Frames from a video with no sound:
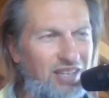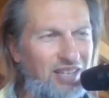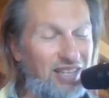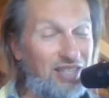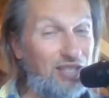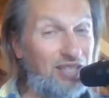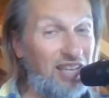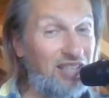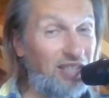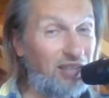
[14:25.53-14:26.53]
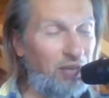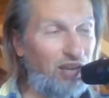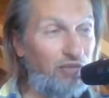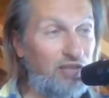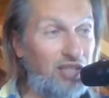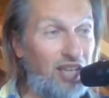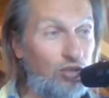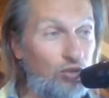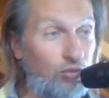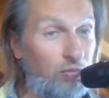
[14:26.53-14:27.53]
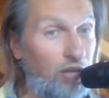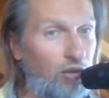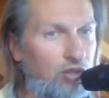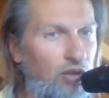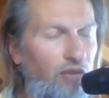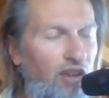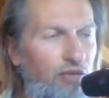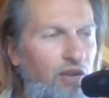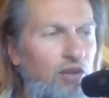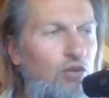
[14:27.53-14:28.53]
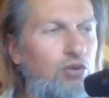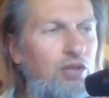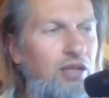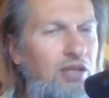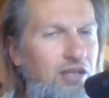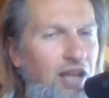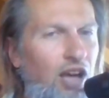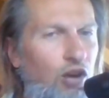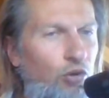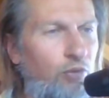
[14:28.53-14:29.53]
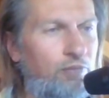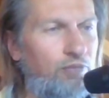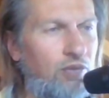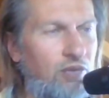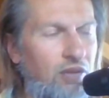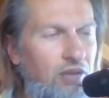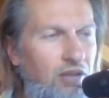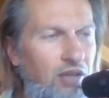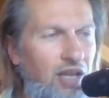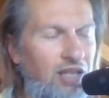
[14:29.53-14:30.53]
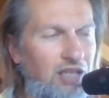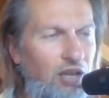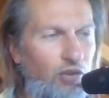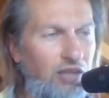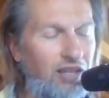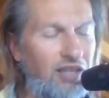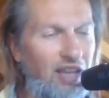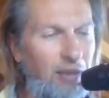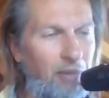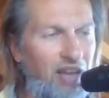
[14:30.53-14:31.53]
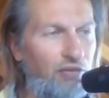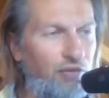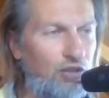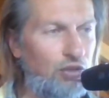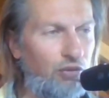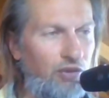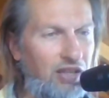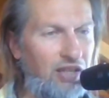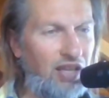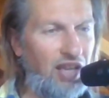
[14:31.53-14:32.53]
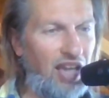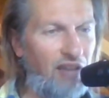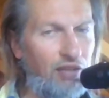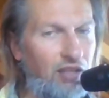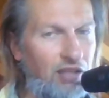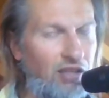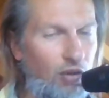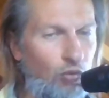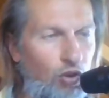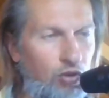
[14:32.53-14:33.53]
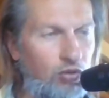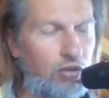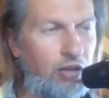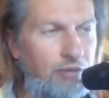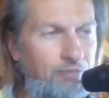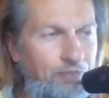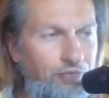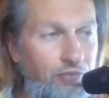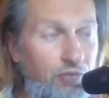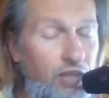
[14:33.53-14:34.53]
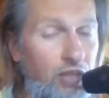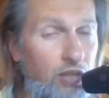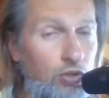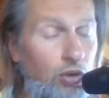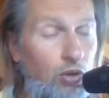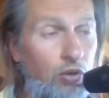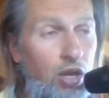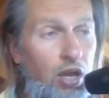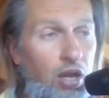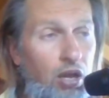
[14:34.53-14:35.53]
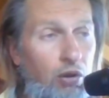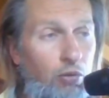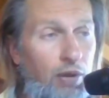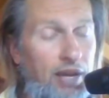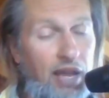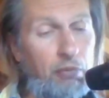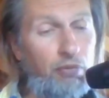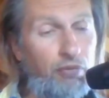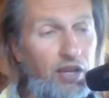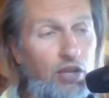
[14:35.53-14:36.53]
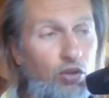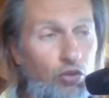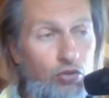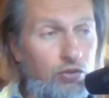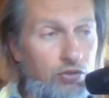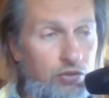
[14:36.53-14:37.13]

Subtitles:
it is instant manifestation, because if I feel good in this now, it's already that I manifest already everything that I want. So when I'm feeling good,